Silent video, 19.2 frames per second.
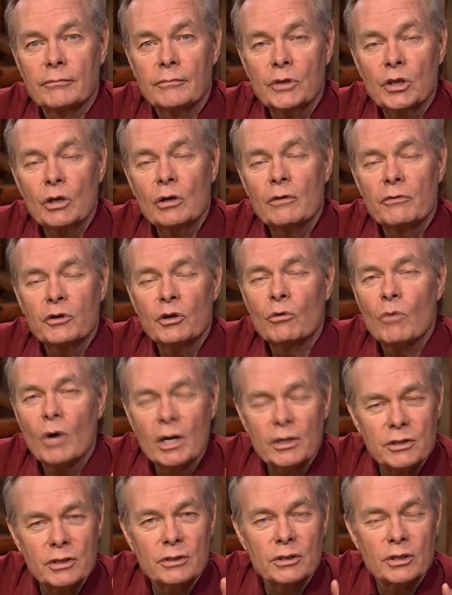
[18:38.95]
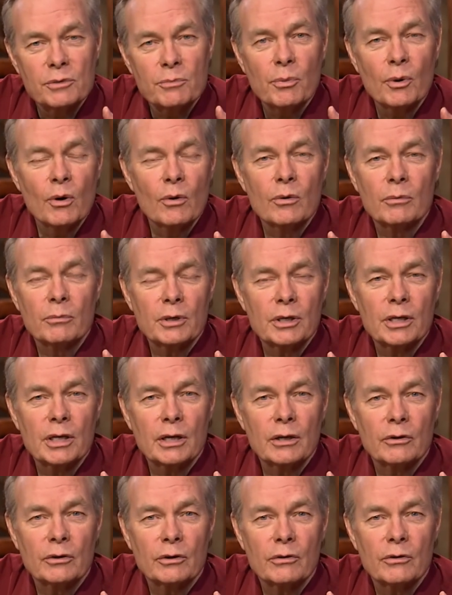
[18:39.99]
You know, if you're watching this program
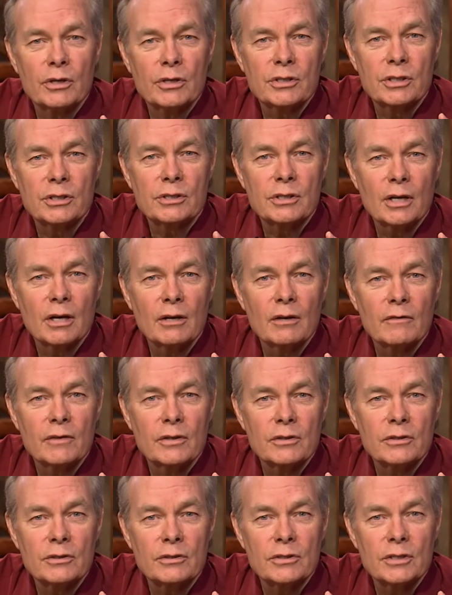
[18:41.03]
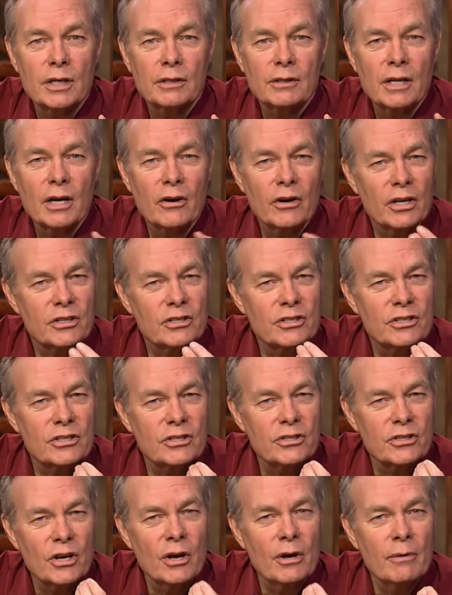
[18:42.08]
today on a Christian television set, there is
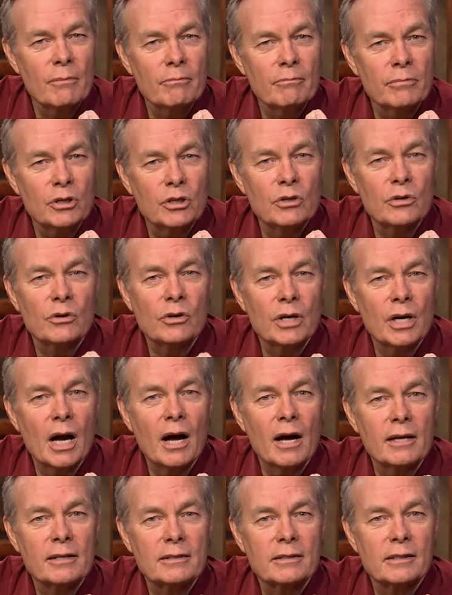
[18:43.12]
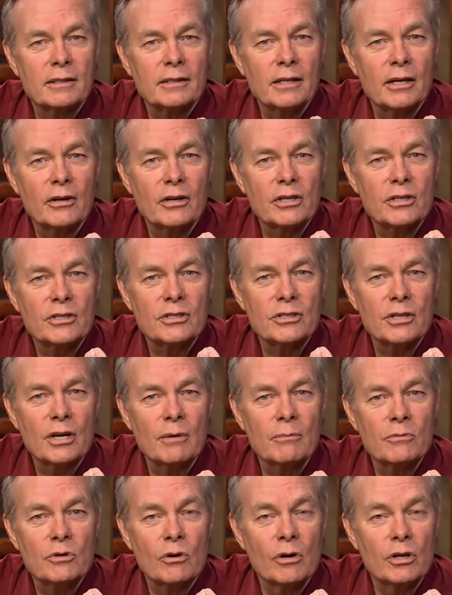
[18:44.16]
some curiosity, there is
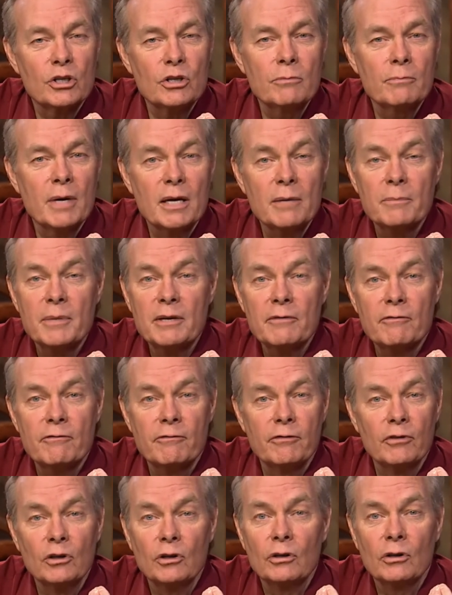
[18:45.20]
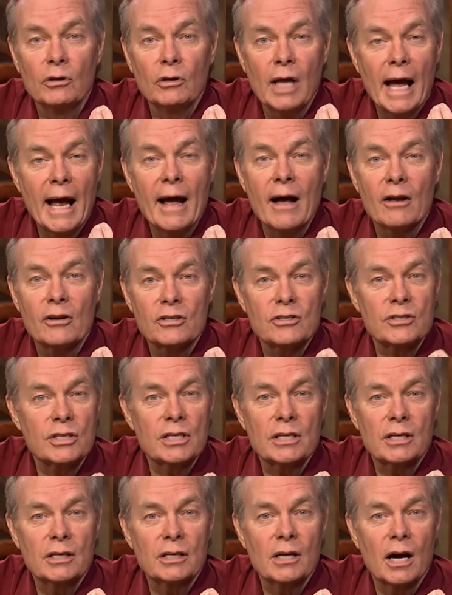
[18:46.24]
some drawing. You may be full out
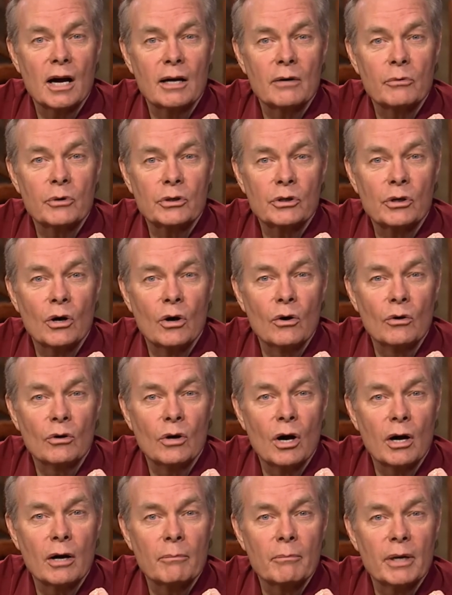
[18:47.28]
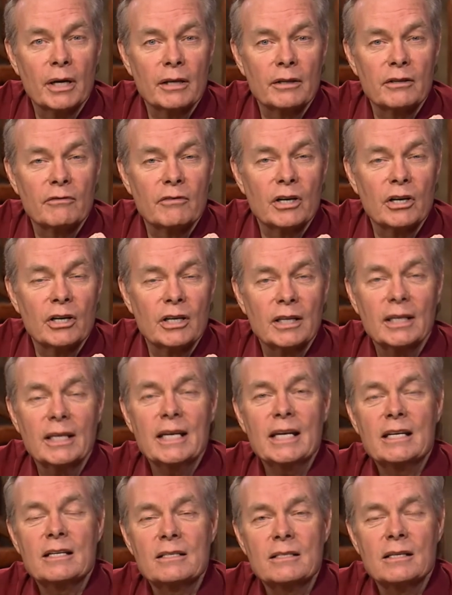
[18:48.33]
seeking God with your whole heart, but at the very
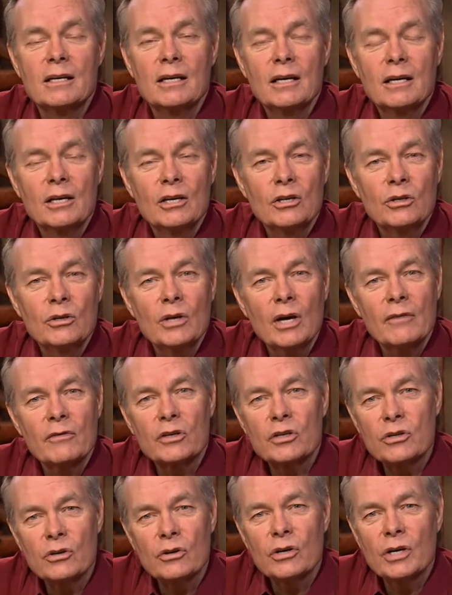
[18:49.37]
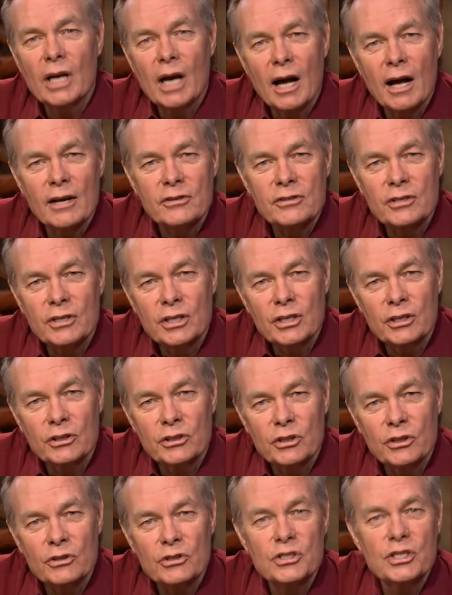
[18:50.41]
least, you have a curiosity
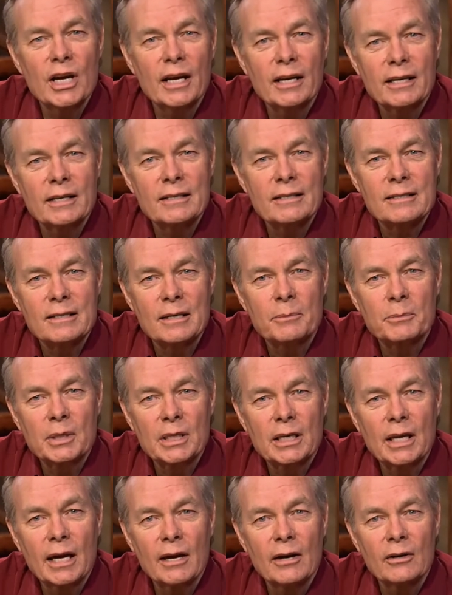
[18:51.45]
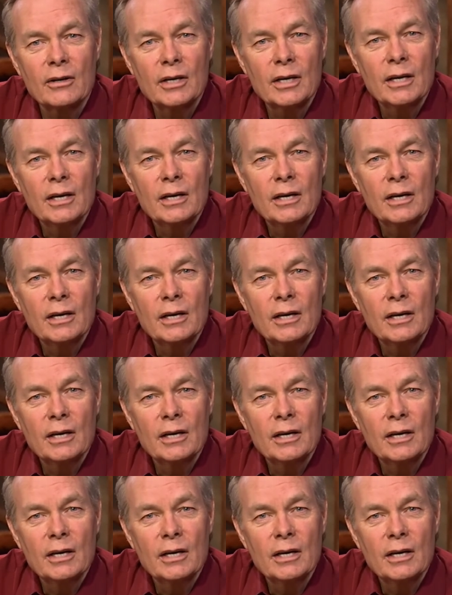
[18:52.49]
and you're checking something out